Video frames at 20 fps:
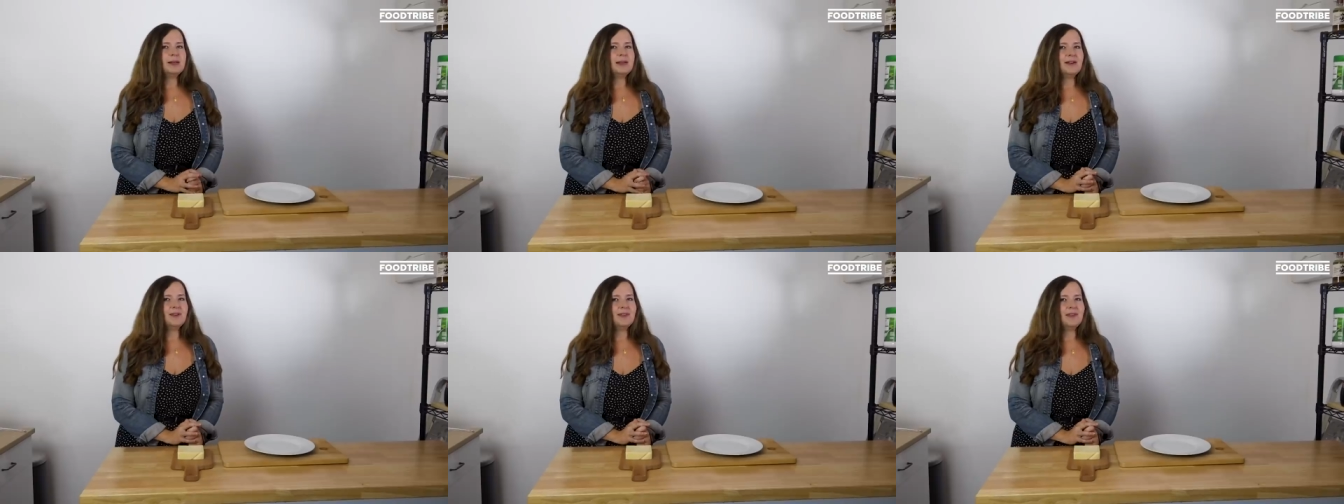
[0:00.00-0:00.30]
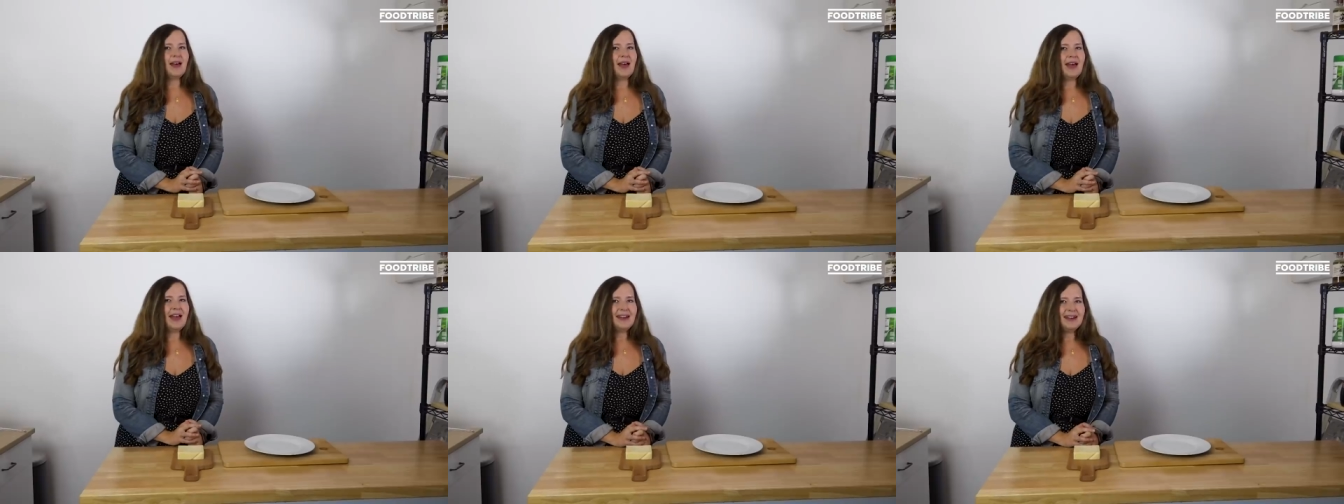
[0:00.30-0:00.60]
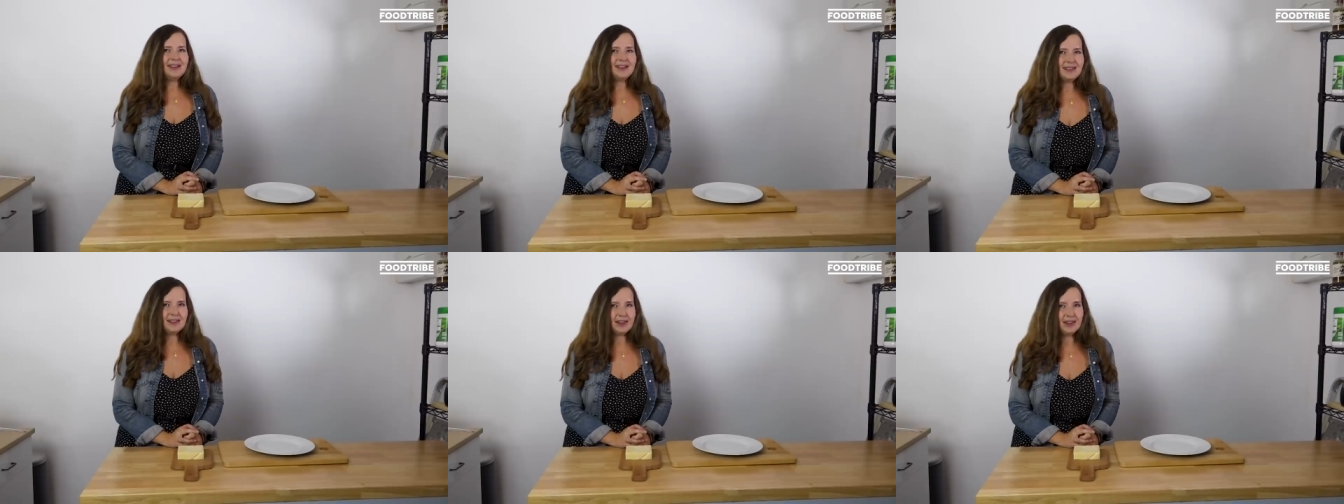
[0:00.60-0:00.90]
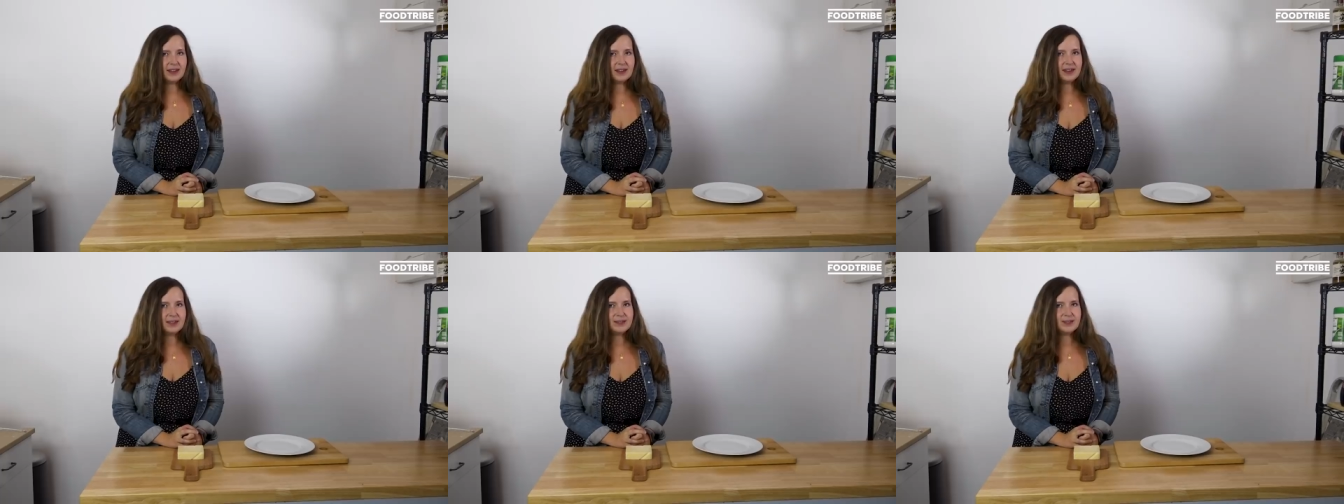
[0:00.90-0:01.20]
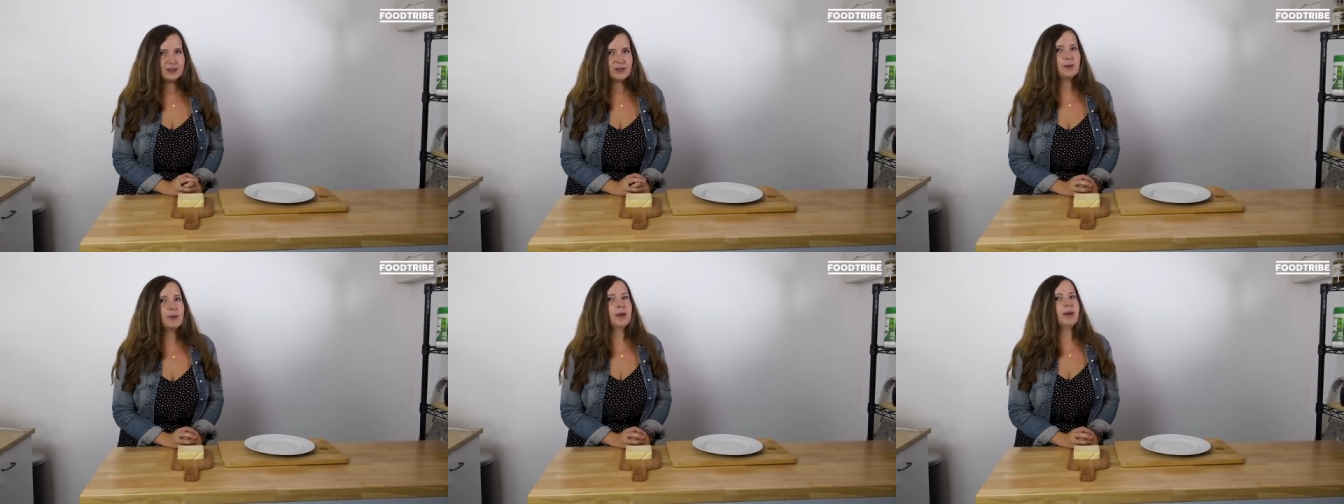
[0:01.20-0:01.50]
believe that anything
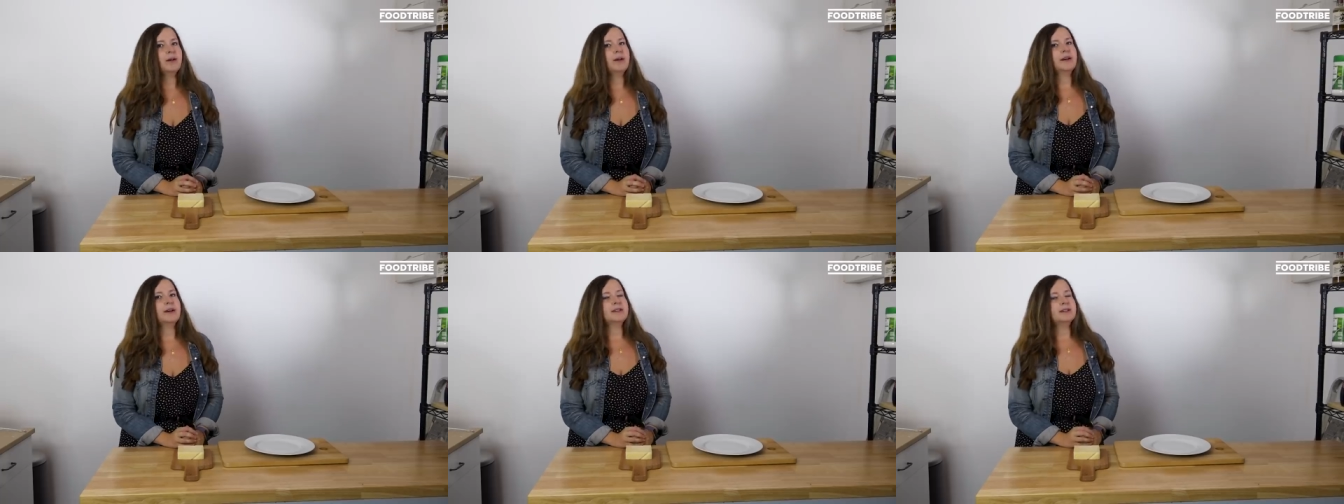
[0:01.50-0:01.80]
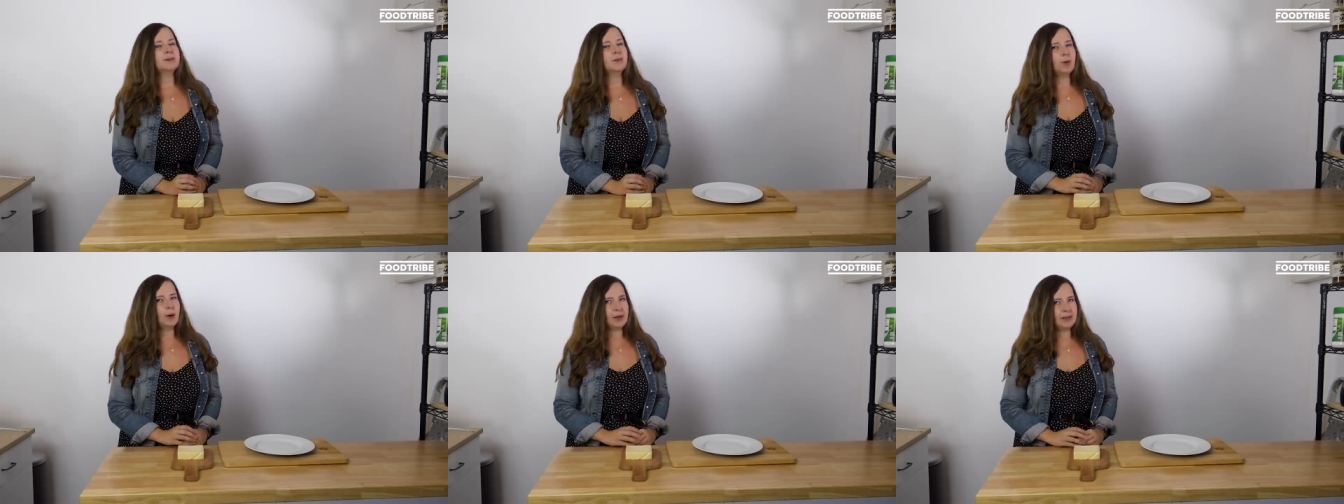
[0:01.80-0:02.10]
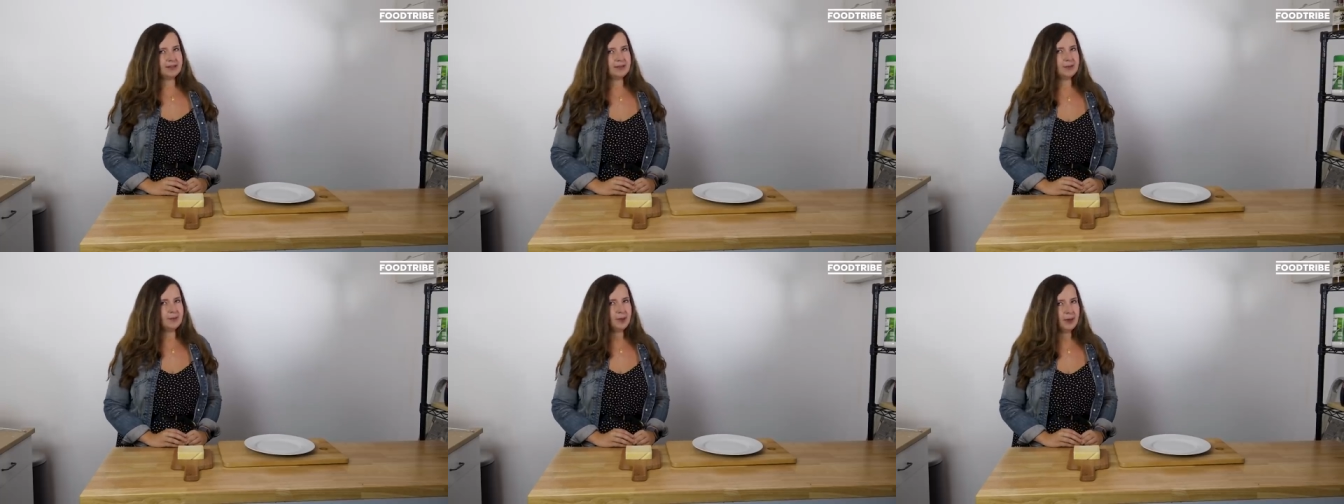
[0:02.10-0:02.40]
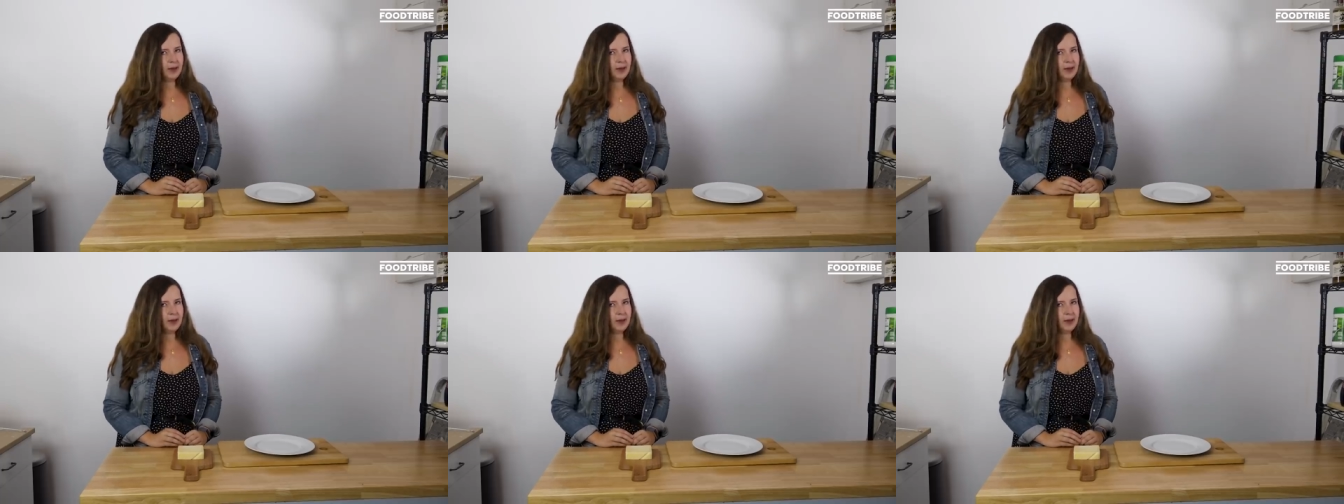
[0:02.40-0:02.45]
is superior to Branston